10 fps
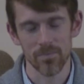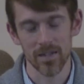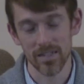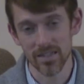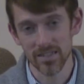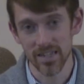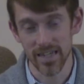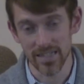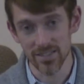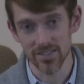In this
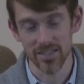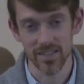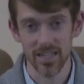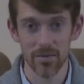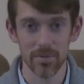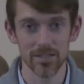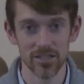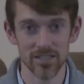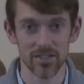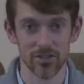case, it be
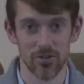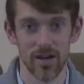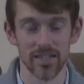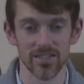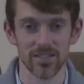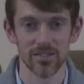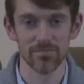Jesus Christ.